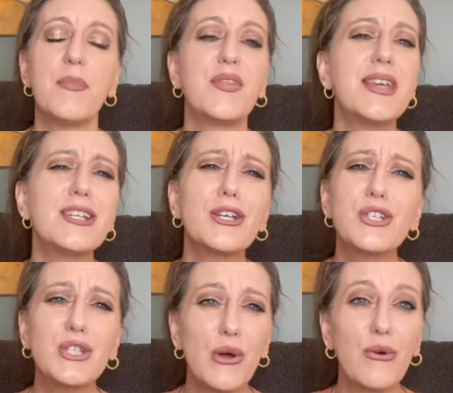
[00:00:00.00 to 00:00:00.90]
these are
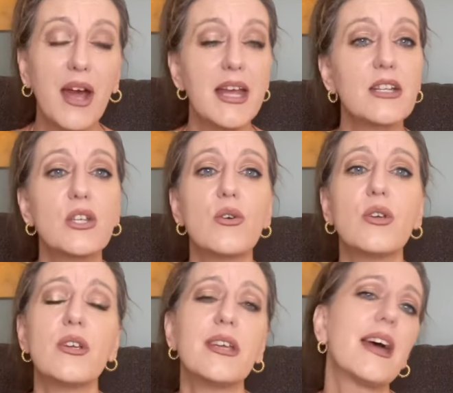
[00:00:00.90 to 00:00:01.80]
so great.
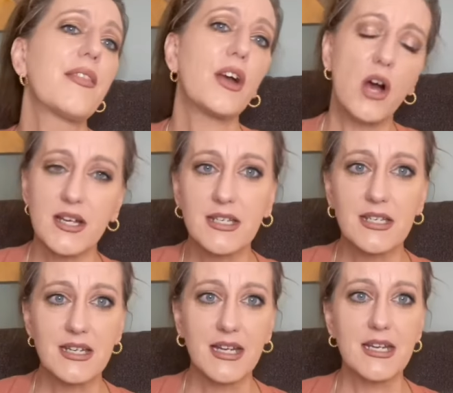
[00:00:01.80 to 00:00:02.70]
So yeah, the cost
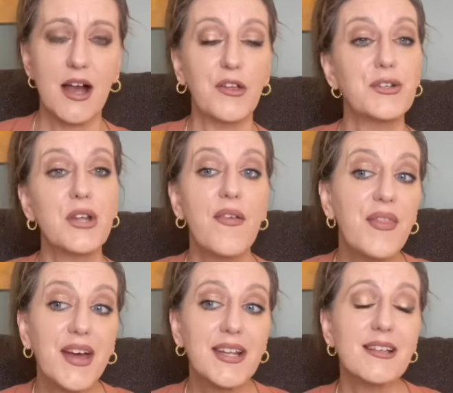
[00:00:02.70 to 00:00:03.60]
is $90.
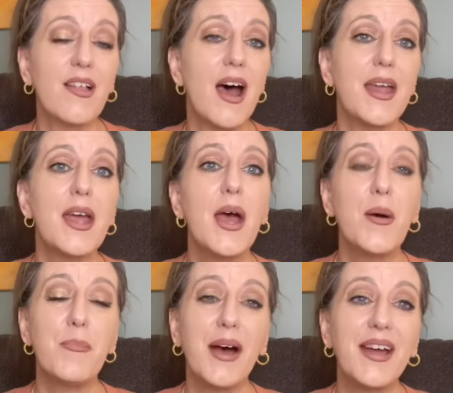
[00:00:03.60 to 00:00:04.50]
That's a lot,
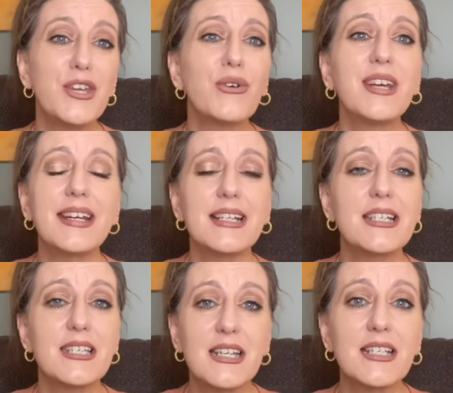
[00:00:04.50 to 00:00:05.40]
but you're getting
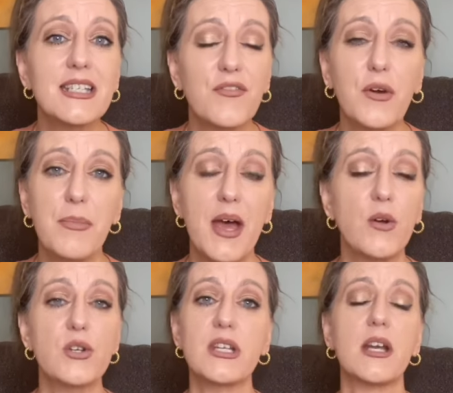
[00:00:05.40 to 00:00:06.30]
6 different
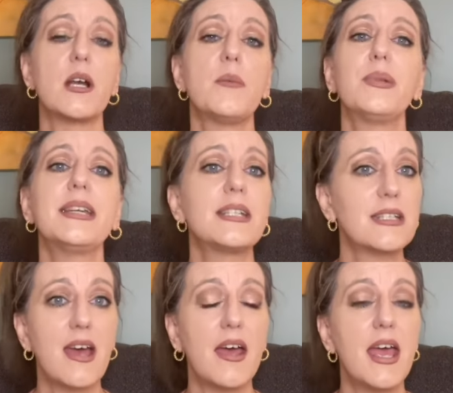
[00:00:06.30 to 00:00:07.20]
powders in a complete
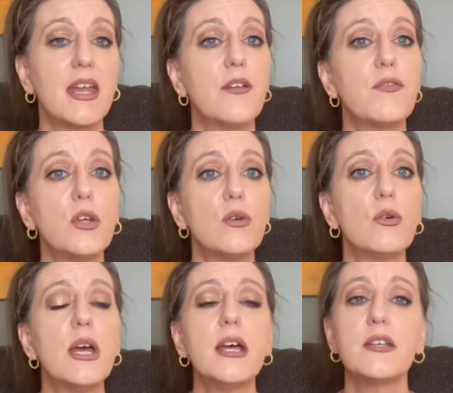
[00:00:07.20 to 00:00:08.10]
set, and if
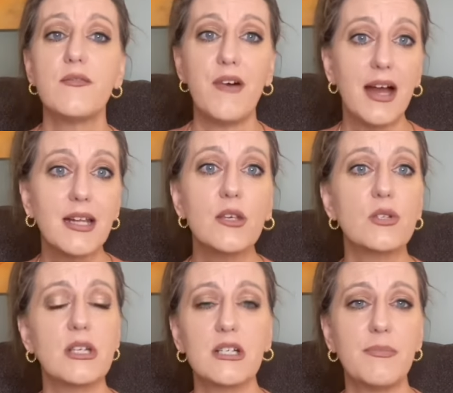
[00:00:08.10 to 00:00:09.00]
you divide
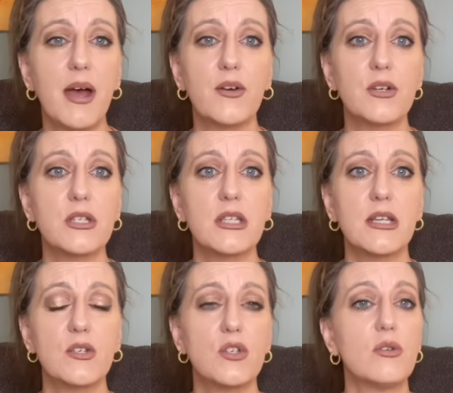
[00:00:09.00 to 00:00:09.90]
those 6 powders
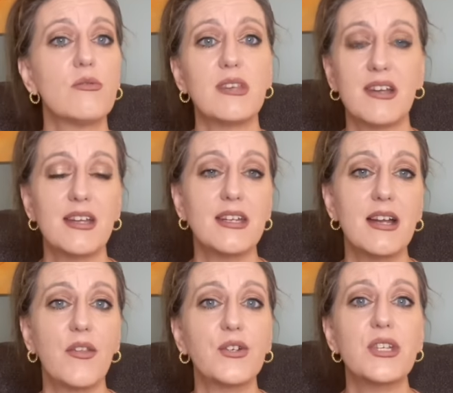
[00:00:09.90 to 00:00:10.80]
into the
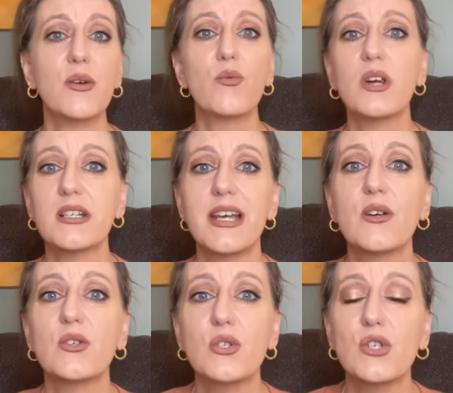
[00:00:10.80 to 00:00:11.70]
$90, it works
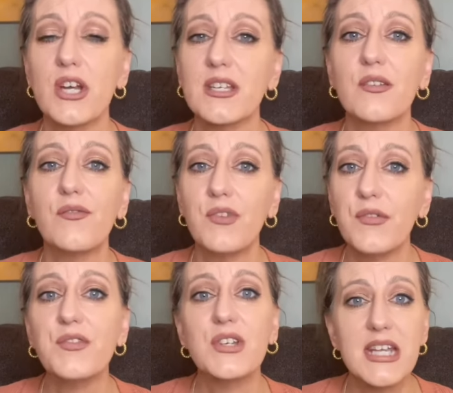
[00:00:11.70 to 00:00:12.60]
out to just
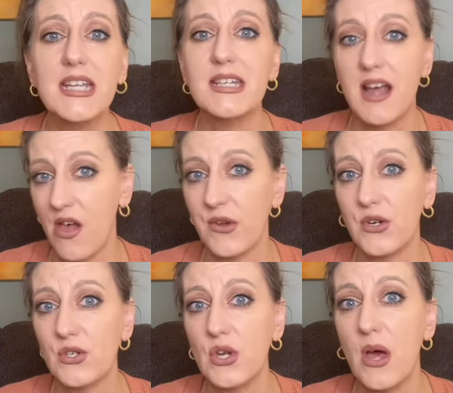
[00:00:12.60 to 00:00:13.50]

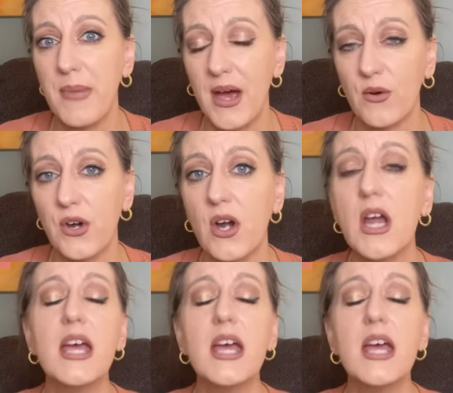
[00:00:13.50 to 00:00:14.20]
$15 a powder.